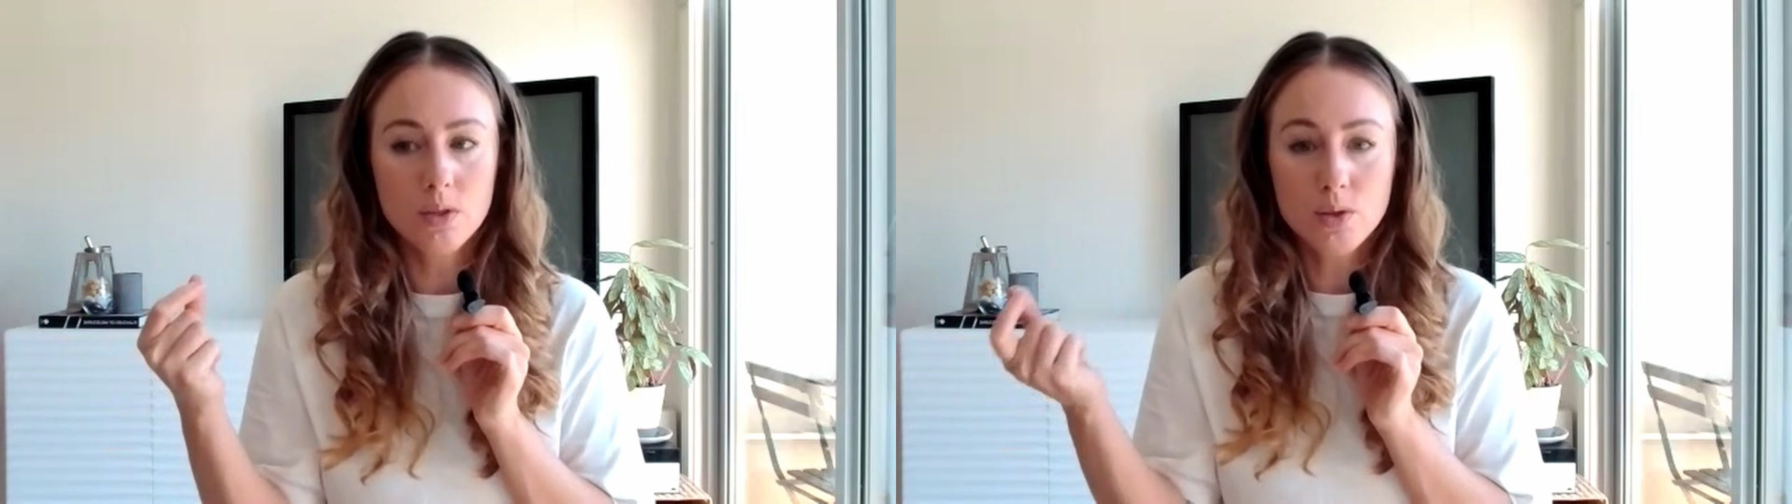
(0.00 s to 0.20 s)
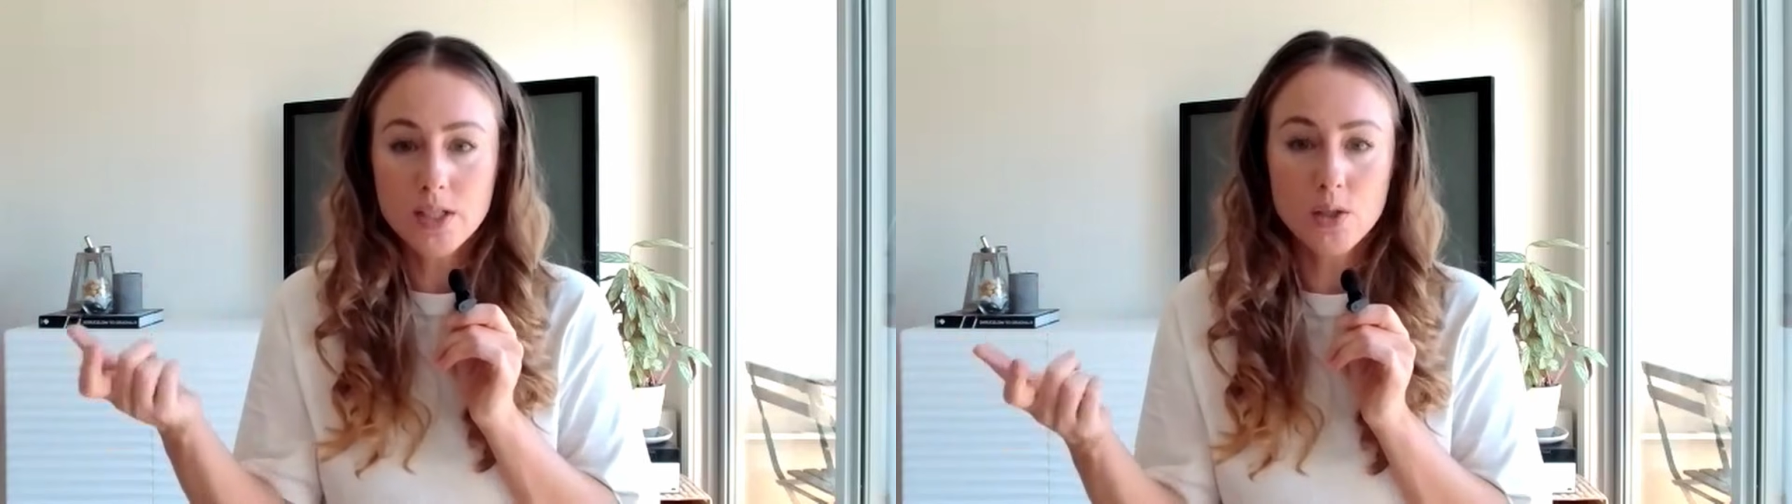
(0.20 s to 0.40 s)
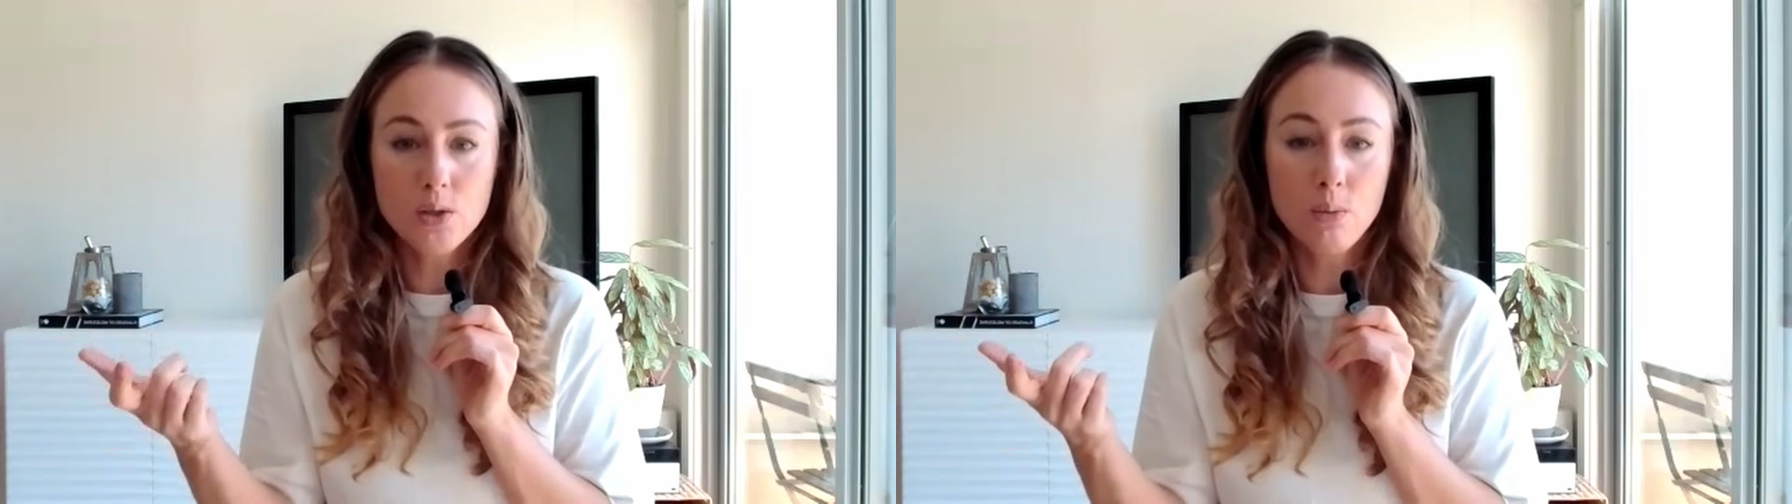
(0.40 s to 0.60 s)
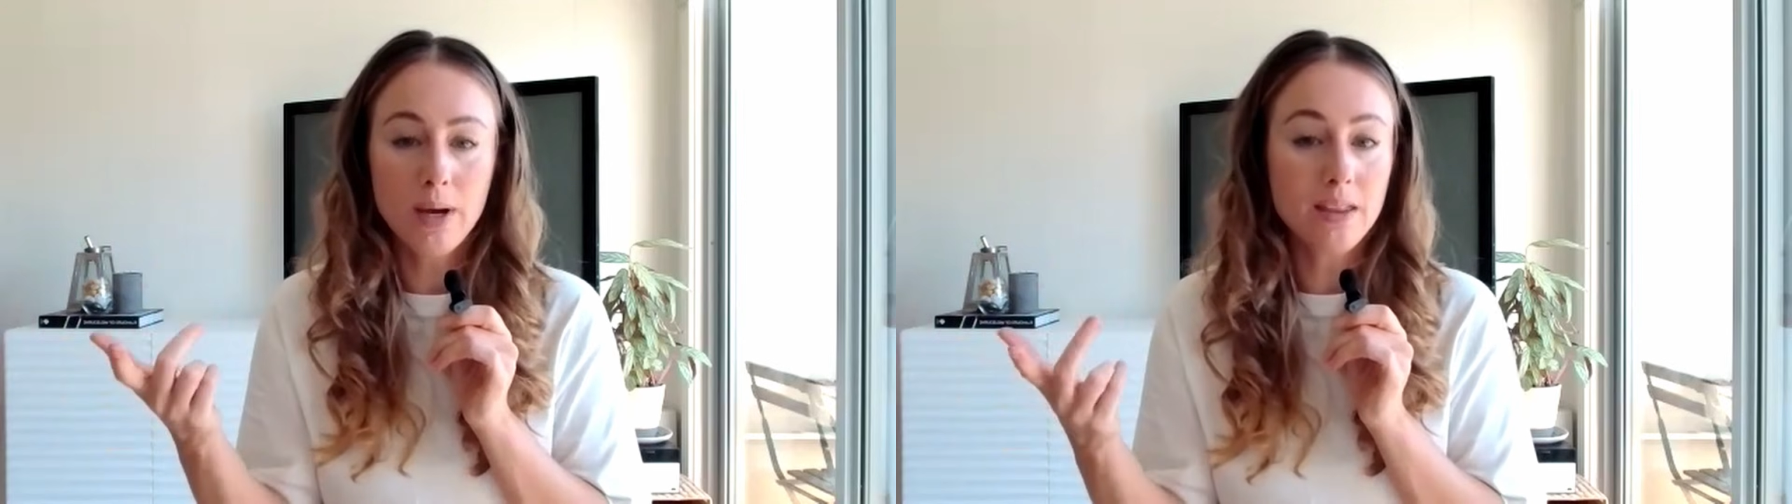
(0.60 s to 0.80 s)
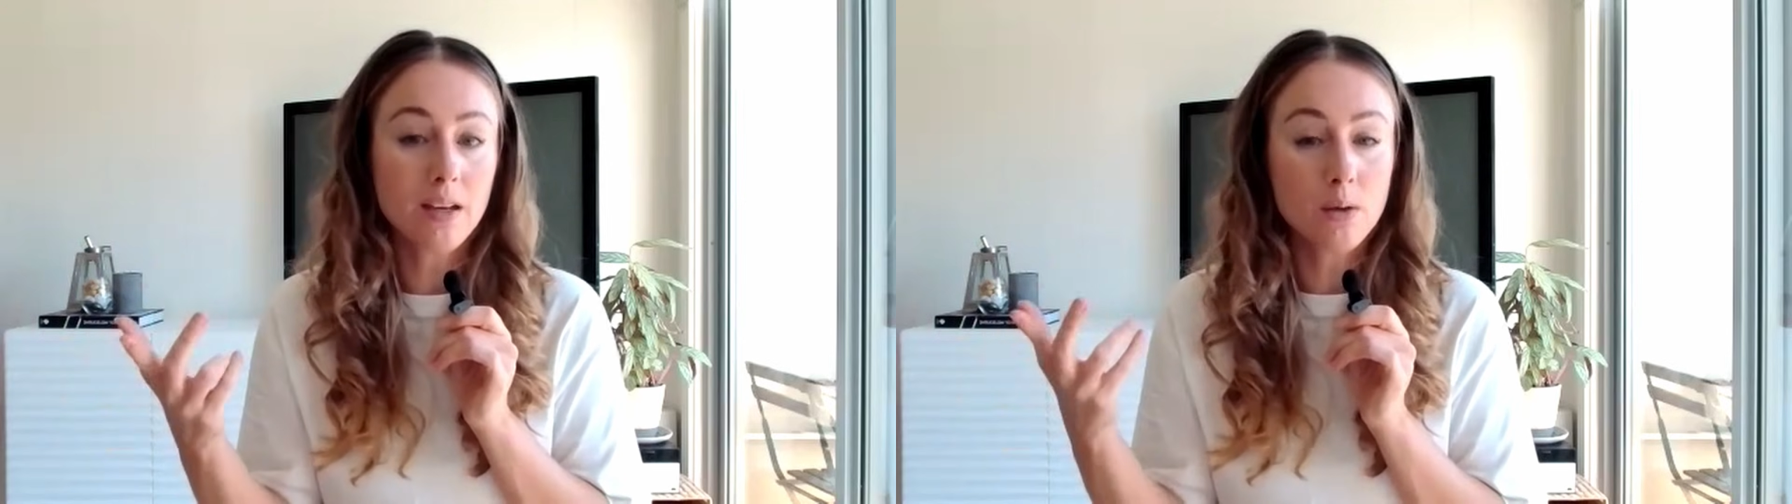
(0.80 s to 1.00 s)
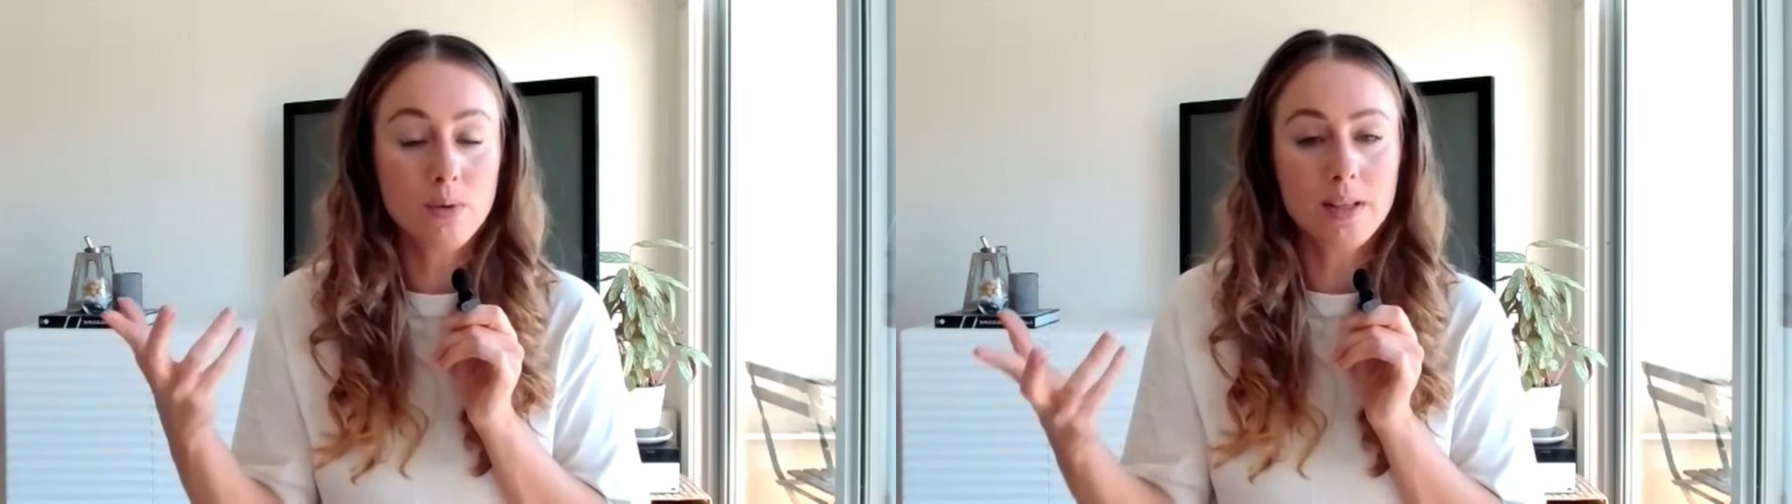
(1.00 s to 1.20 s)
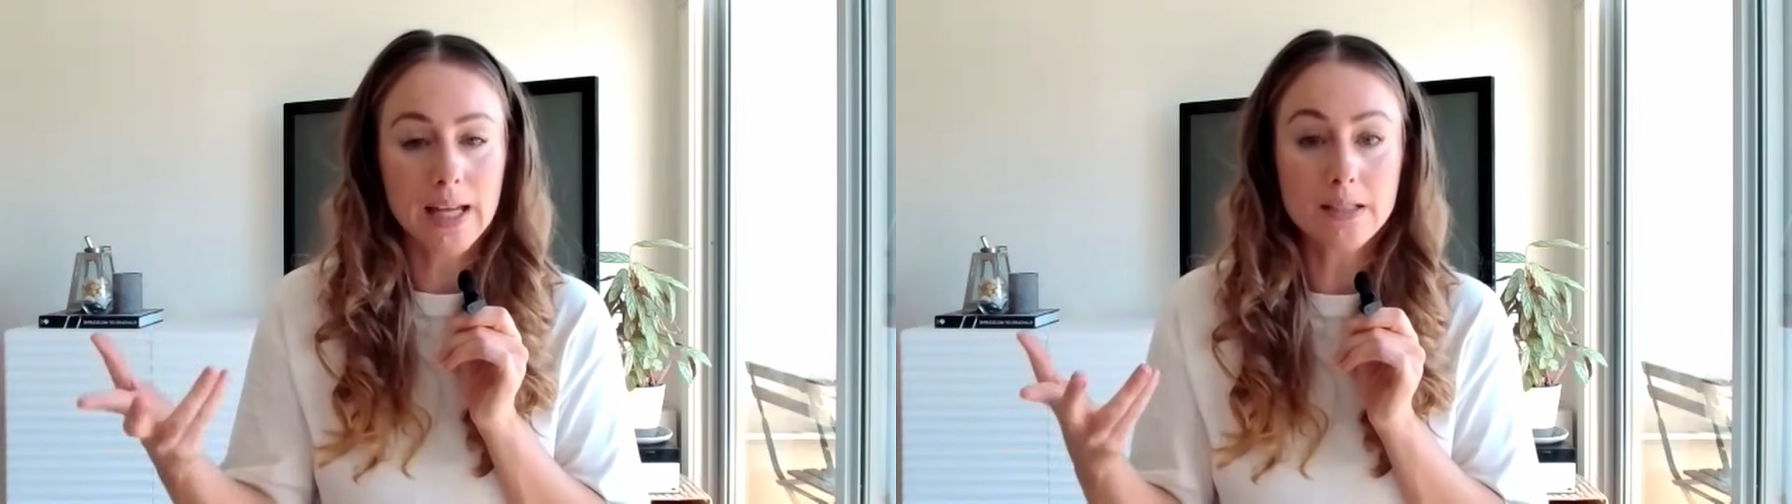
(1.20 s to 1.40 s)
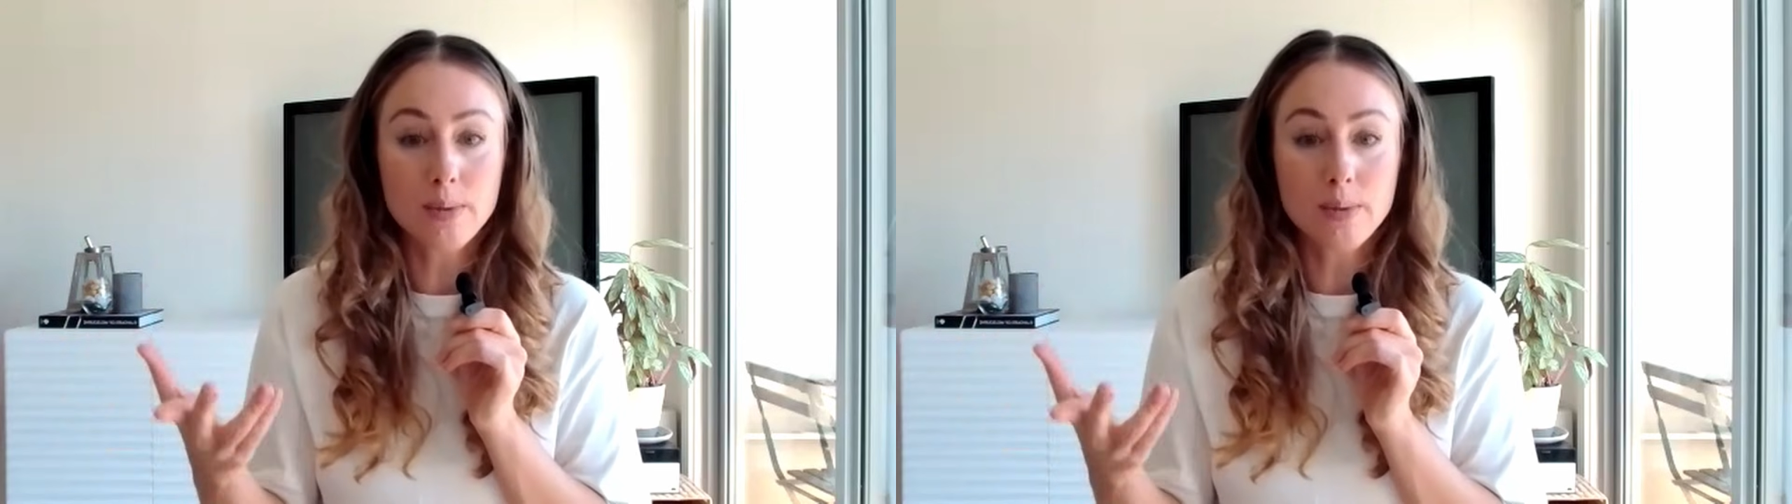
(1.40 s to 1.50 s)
treats you the way that you would like